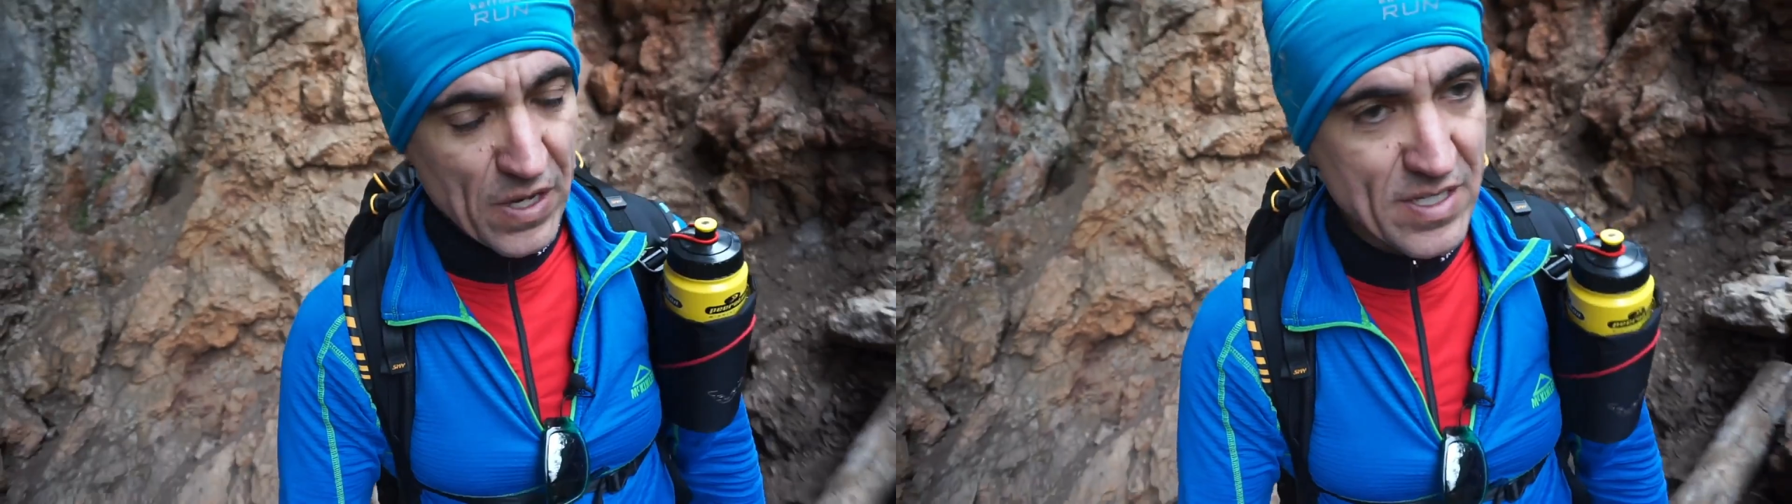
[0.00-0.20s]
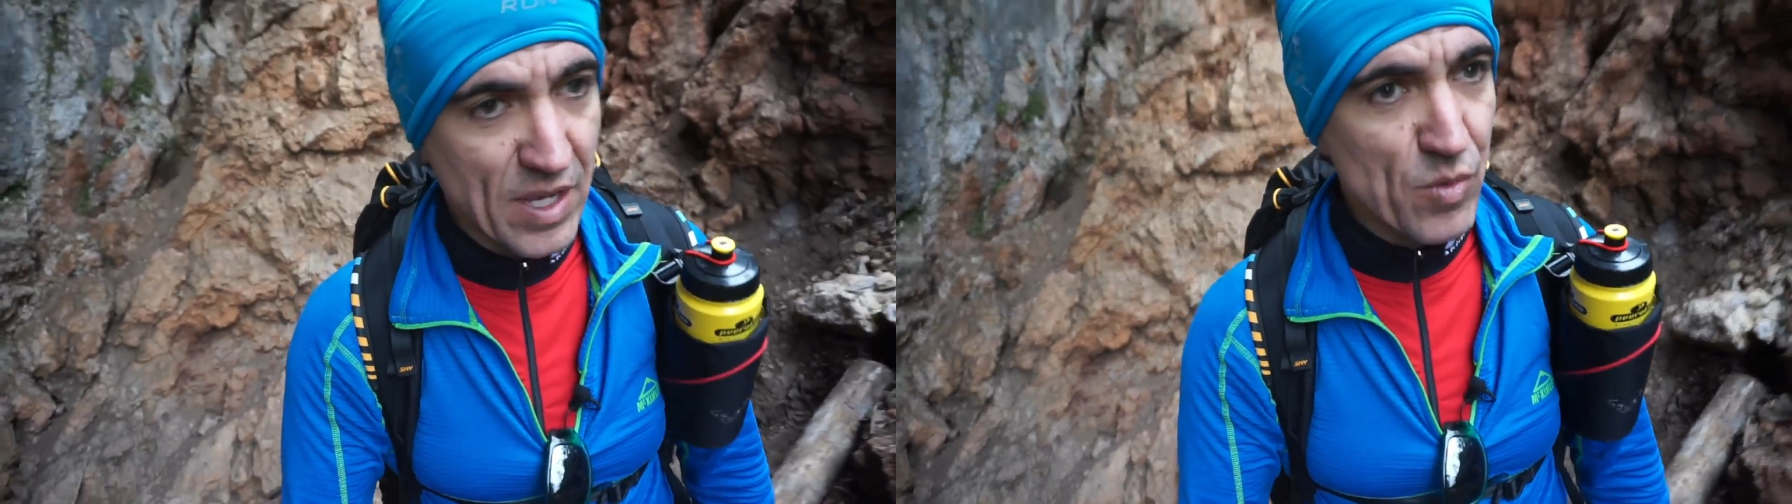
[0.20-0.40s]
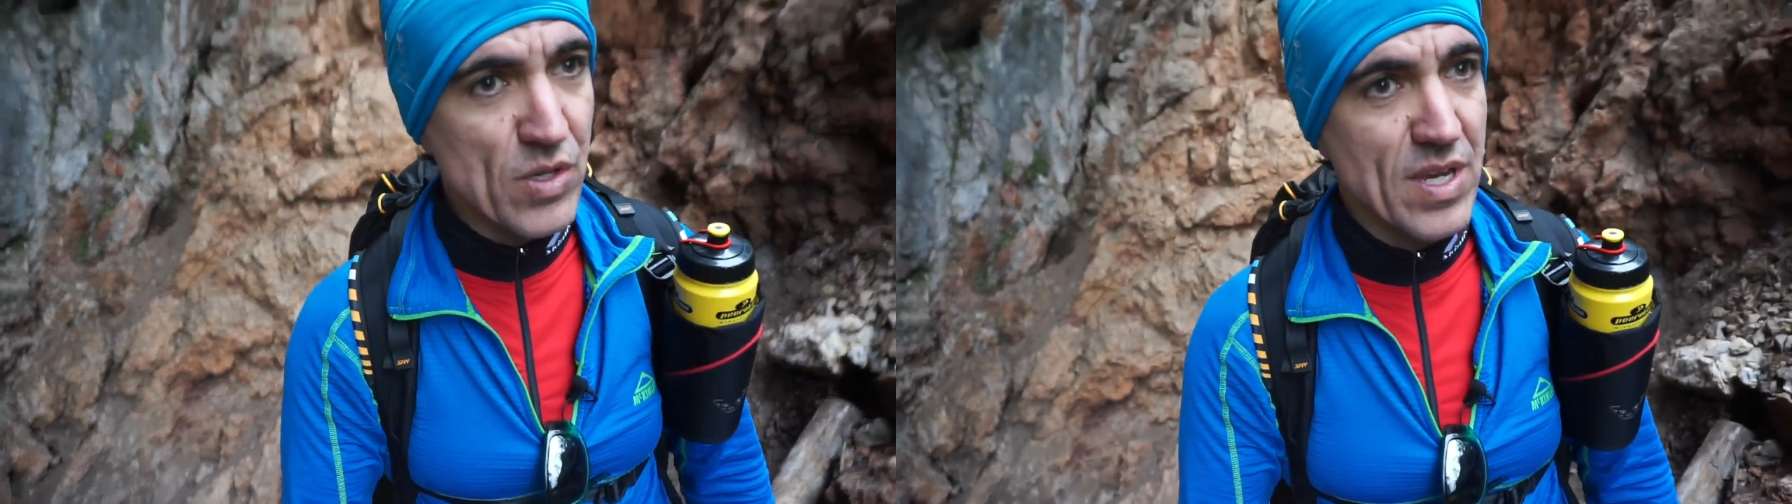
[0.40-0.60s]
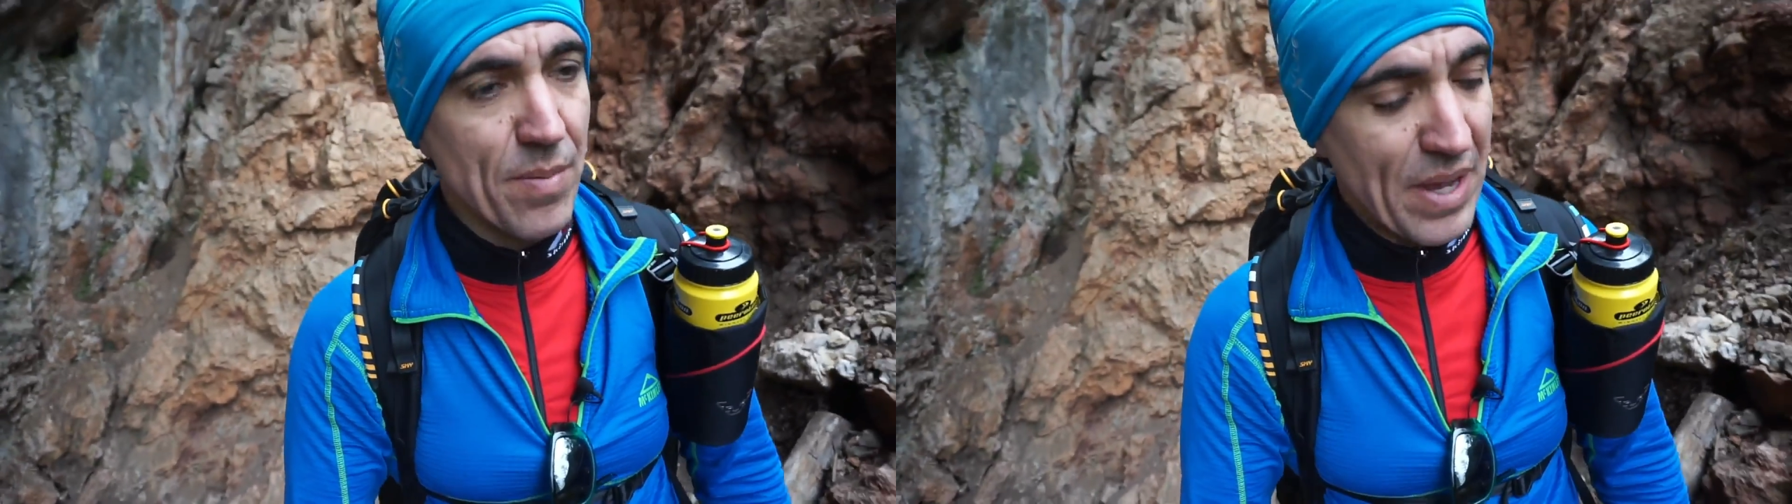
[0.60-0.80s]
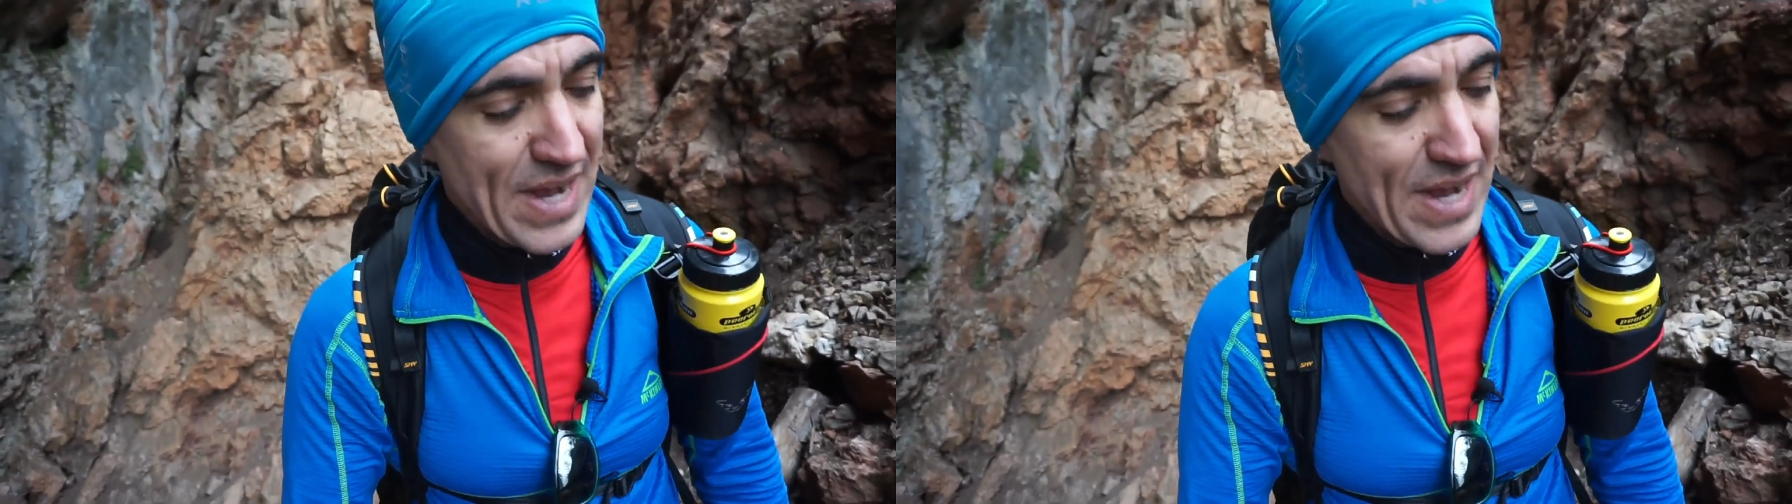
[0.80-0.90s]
Sun was up and